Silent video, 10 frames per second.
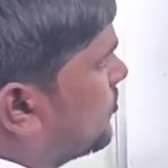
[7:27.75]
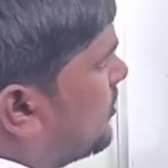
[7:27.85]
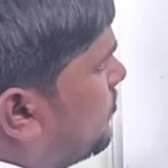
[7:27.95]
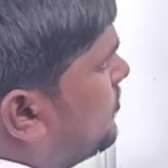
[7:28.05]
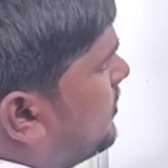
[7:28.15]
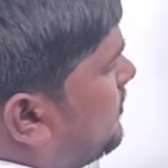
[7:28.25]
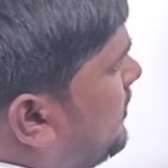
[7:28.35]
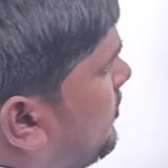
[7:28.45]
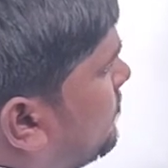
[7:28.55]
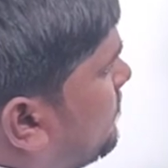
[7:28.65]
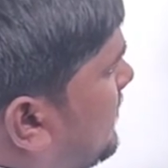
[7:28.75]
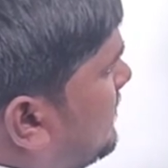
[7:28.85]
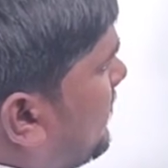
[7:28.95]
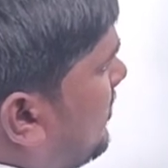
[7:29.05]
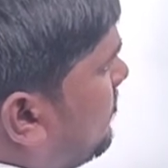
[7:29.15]
So now we need to
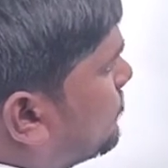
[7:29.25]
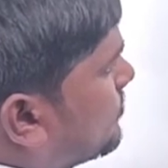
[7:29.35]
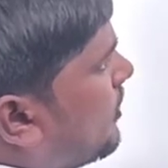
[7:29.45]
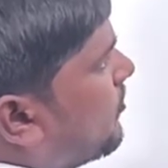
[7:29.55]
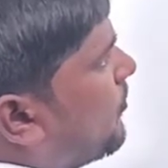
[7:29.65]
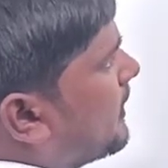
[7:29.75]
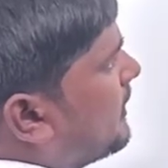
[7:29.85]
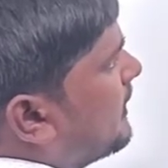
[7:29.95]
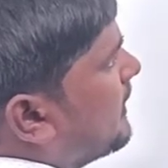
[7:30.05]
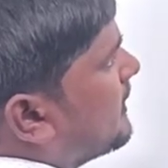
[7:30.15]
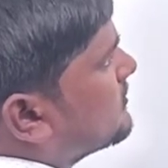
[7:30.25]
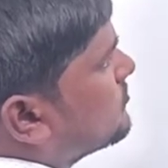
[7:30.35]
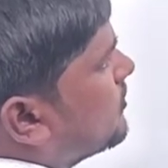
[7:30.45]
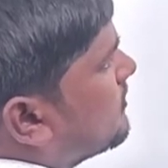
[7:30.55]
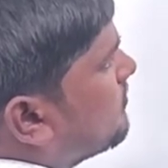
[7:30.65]
find the values y,
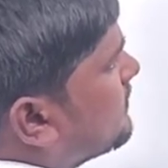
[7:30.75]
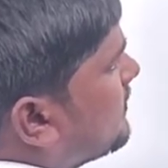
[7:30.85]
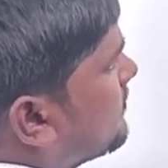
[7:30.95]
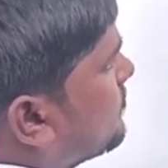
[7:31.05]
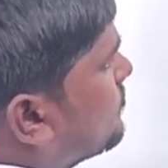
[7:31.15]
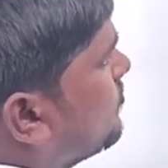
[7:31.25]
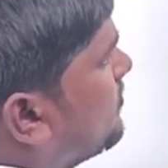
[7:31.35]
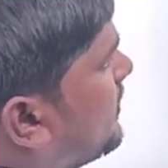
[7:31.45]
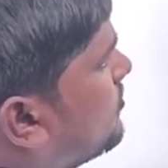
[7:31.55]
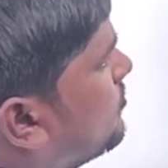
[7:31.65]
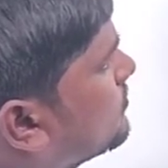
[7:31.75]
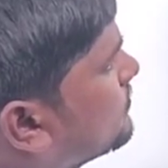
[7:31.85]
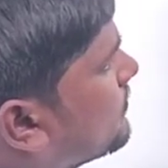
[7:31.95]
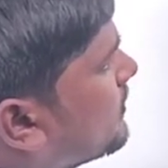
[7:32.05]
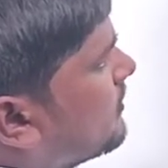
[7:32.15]
x1 plus x2 by 2.
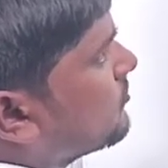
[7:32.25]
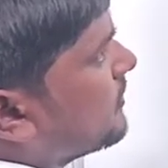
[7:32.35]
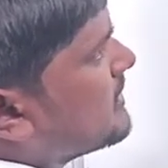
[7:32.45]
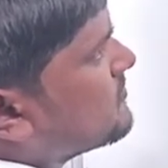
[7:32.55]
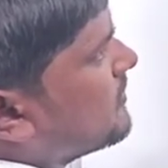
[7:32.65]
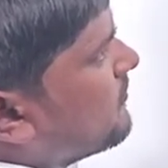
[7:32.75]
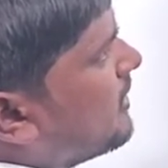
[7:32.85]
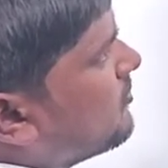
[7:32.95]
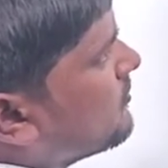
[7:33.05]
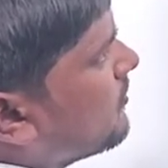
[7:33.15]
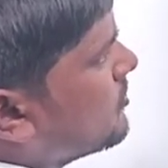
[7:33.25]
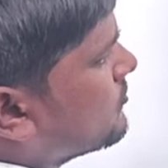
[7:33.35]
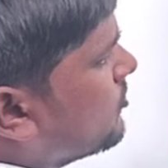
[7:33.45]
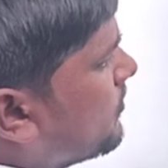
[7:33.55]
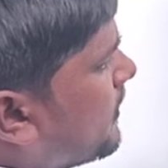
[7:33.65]
So x1 value is equal to
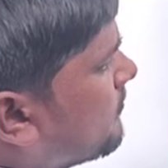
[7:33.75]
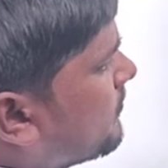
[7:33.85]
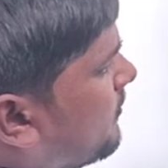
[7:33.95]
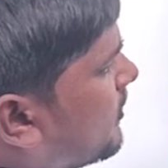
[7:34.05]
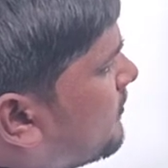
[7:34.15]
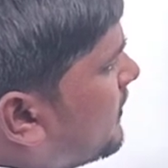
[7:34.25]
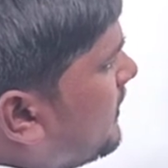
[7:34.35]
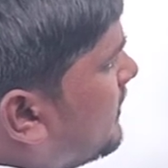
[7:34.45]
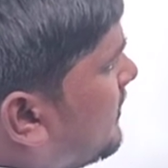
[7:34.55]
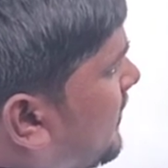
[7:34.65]
0.515.